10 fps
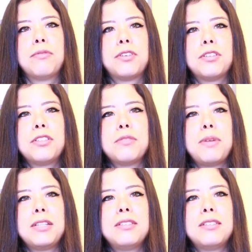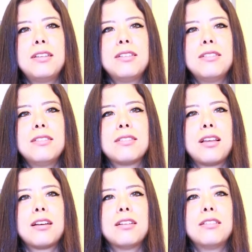First is medicine,
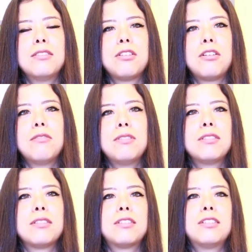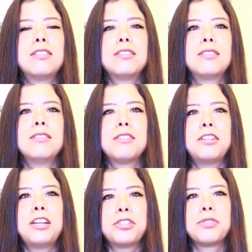second is law, and third is
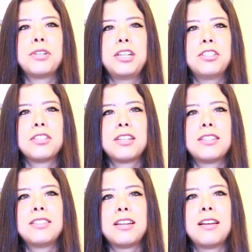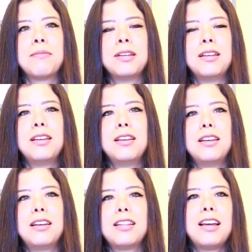international relations at the time.
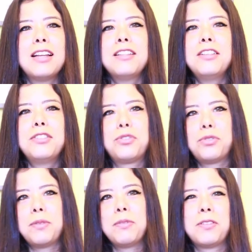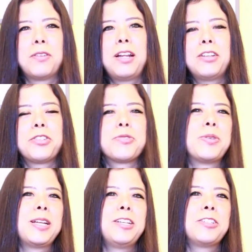And I had this dream, international
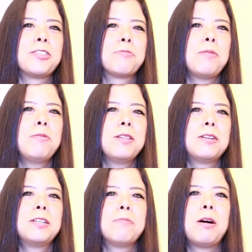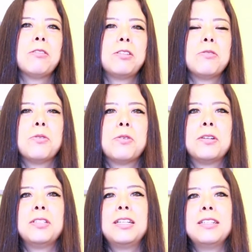relations, maybe learn about the
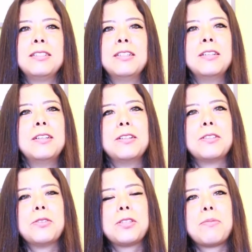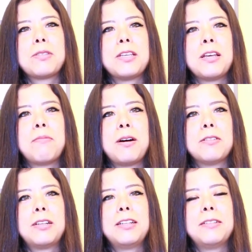world and do something
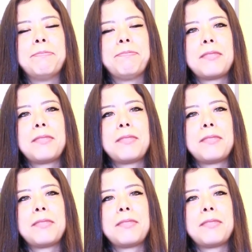about it.